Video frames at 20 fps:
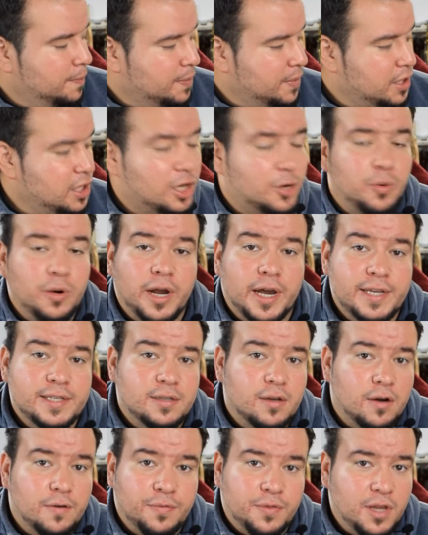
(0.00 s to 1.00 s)
equalizer
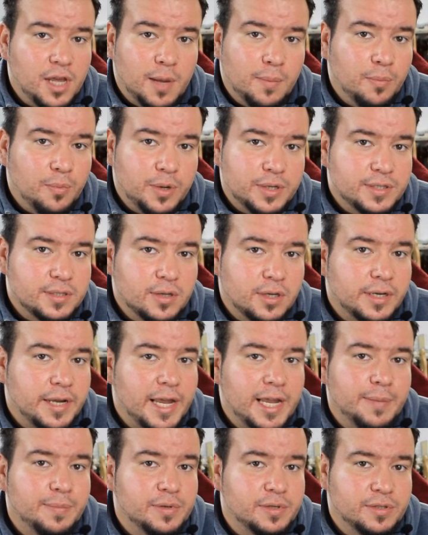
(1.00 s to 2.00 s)
of the amp was not
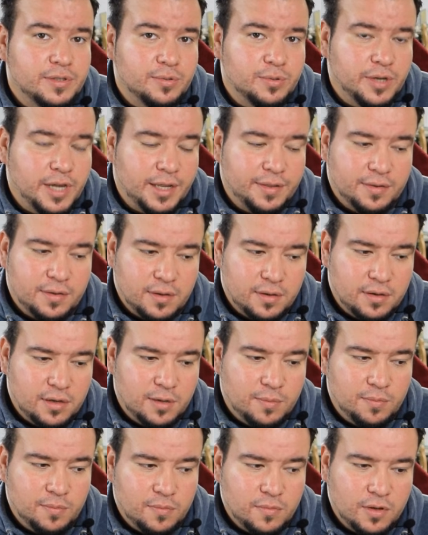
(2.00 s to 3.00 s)
able to get
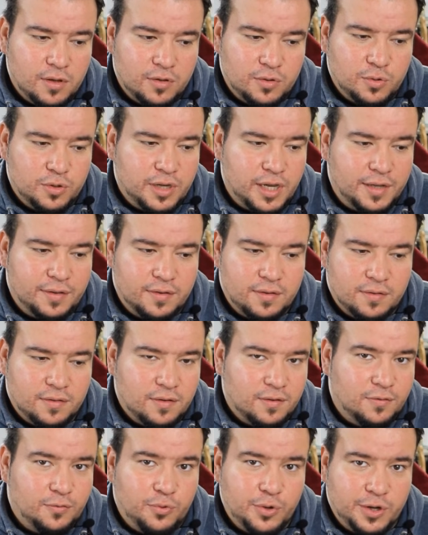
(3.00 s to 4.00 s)
him to get
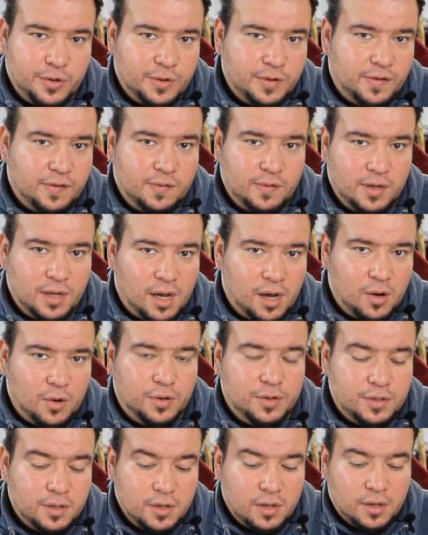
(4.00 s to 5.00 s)
this frequency
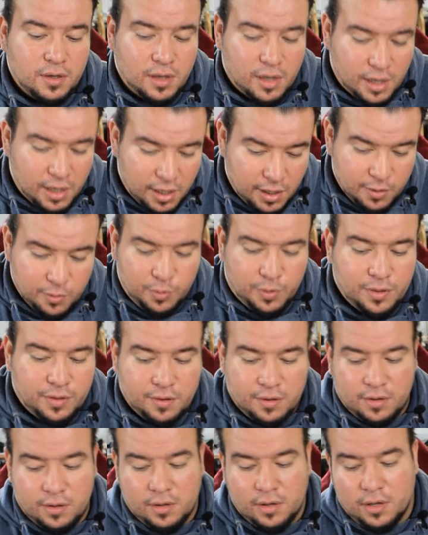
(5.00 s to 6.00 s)
out, and with
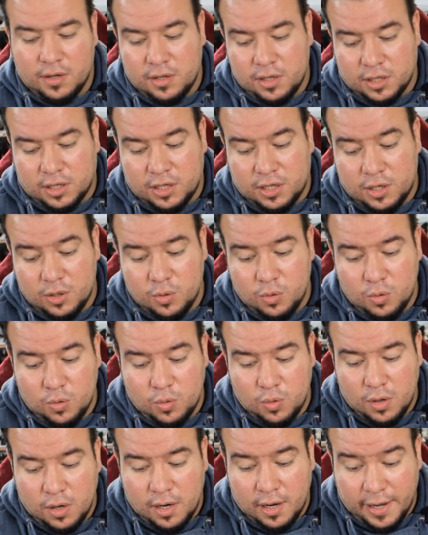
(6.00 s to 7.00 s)
the
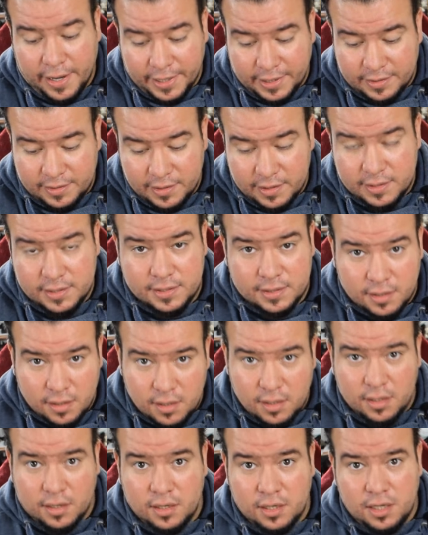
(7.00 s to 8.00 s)
EQ like this
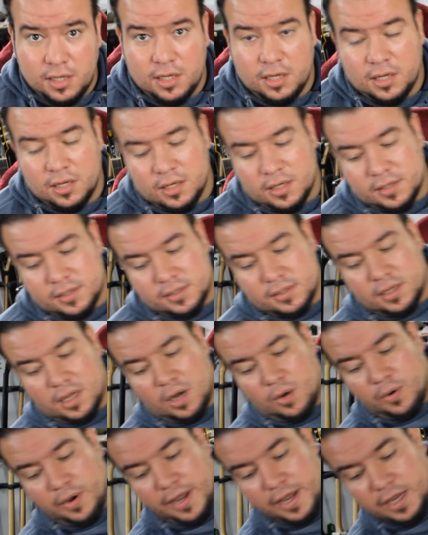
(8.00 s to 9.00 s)
he is
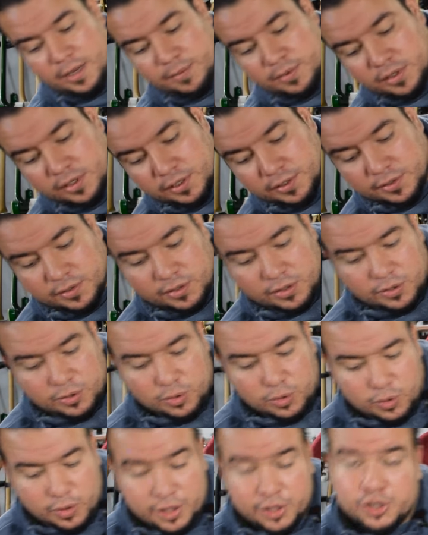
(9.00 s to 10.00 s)
now able
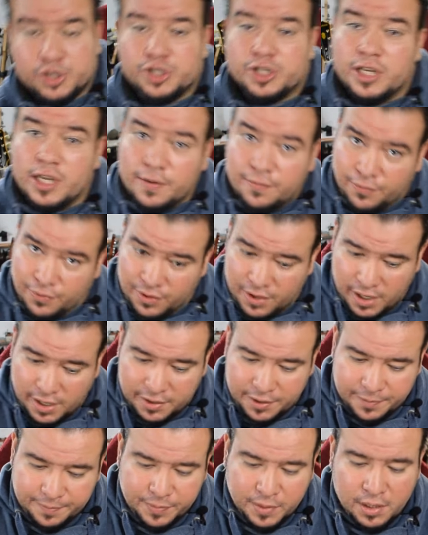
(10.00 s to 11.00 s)
to achieve
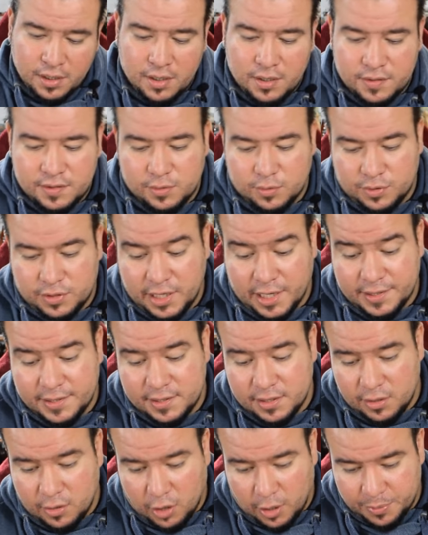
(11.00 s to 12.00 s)
that. So that's
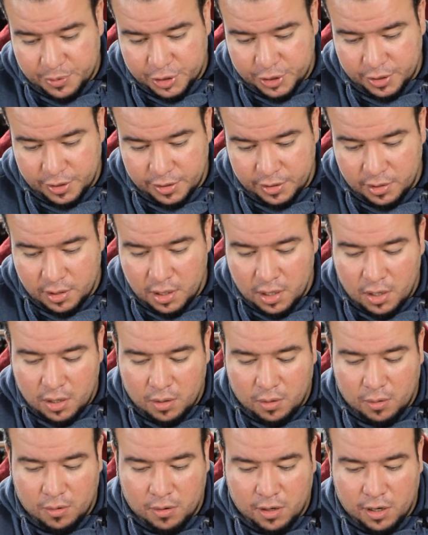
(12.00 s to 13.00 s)
an option.
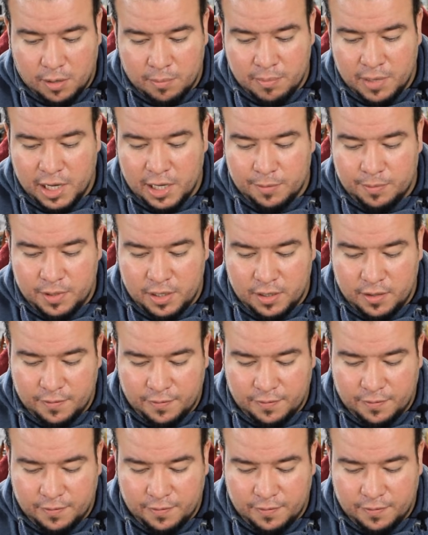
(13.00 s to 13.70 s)
Or maybe,